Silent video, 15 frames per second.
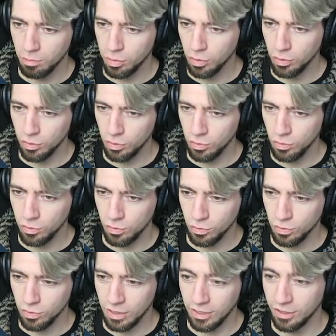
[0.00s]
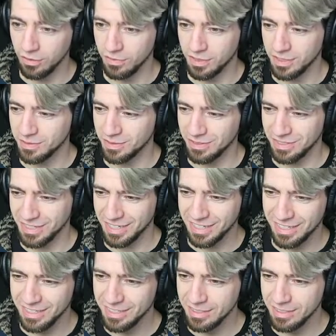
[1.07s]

I love this music.